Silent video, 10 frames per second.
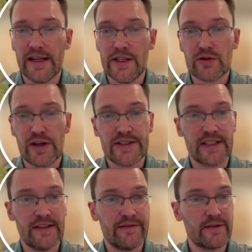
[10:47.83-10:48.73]

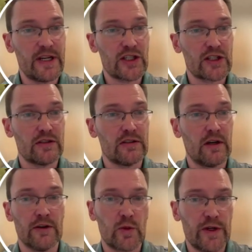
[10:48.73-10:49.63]
interesting information
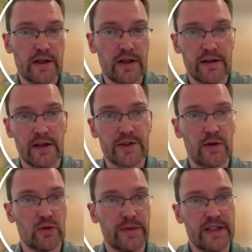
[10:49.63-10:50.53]
on Twitter and our
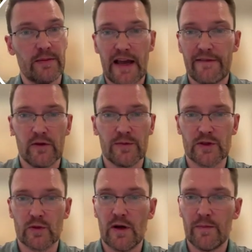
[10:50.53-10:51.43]
social media platforms
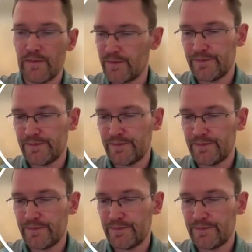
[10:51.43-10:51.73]
as well.